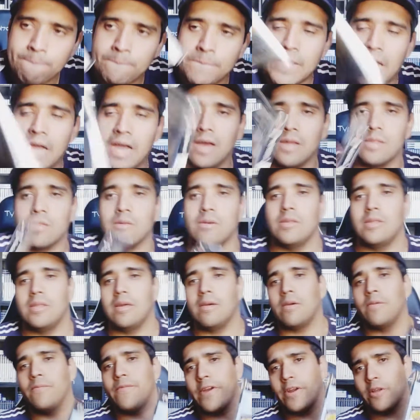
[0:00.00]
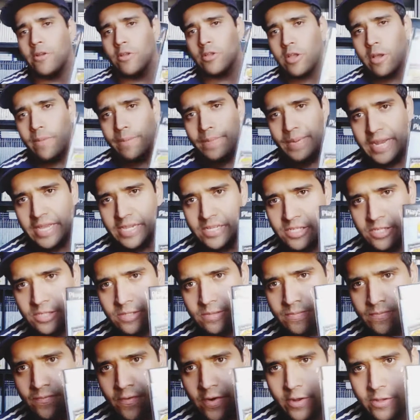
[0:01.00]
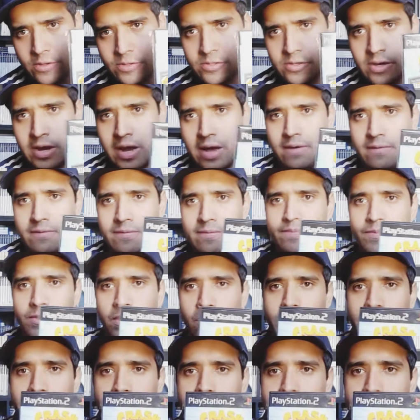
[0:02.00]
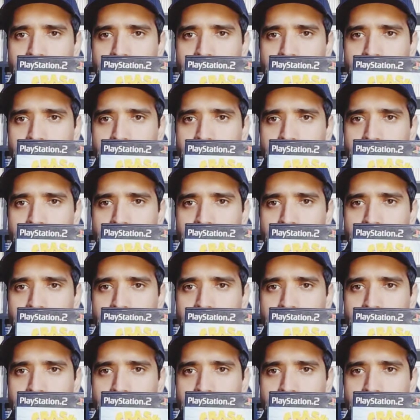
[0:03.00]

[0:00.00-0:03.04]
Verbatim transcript: Uh, so it's a very good compilation, very good to have, going up in